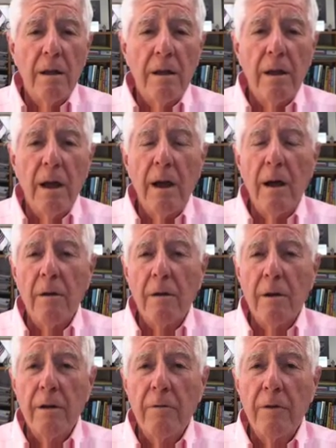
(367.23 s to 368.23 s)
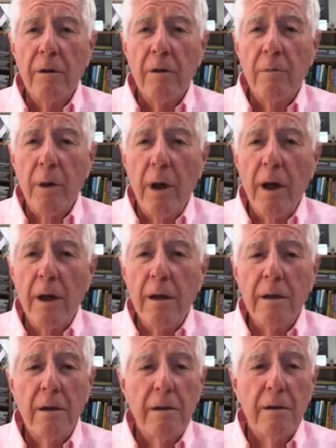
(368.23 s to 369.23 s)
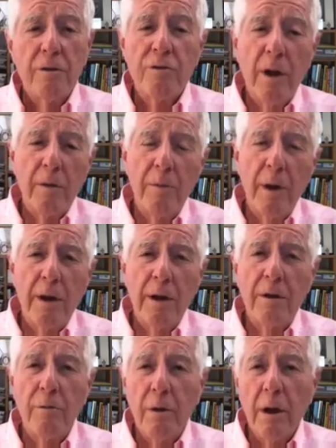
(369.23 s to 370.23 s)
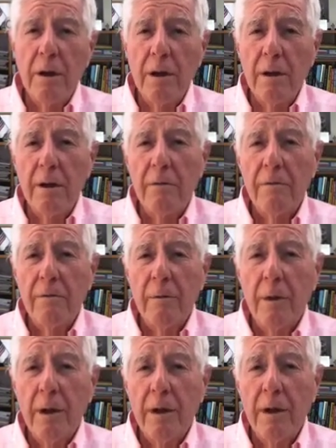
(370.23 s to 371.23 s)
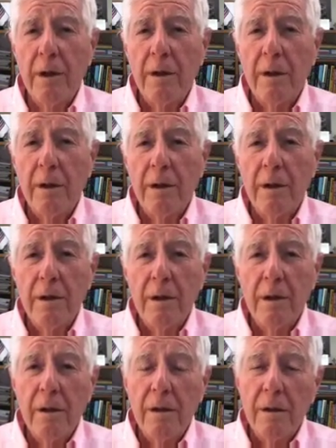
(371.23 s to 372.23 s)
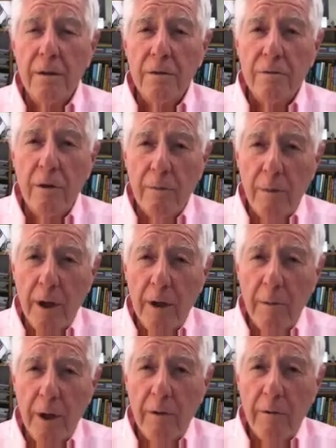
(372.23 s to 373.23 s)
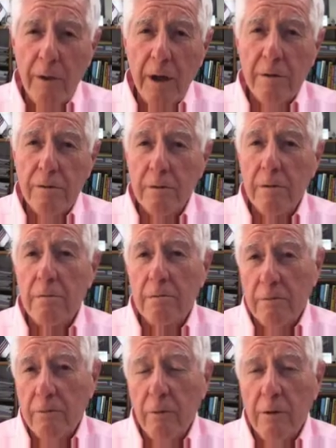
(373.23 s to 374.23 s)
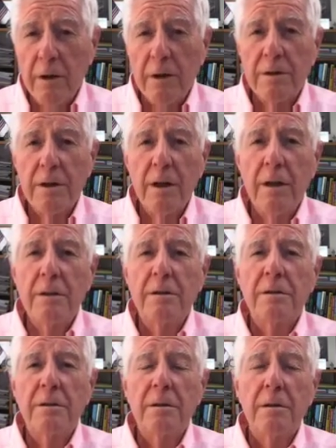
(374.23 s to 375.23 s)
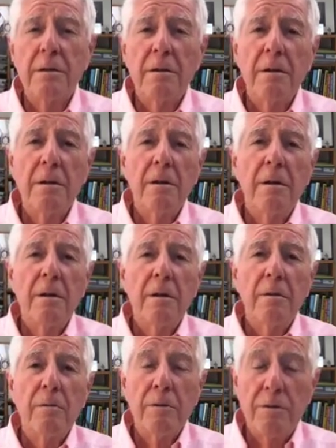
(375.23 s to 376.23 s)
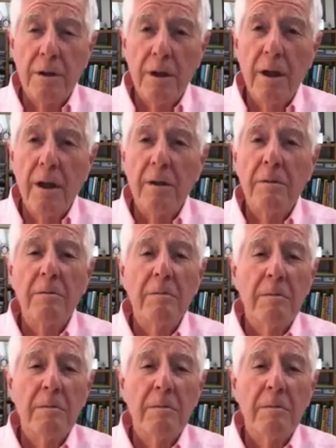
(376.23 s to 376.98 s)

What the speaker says: Now, if you could buy the truck body directly from the truck body manufacturer, Ford in this case, which you can,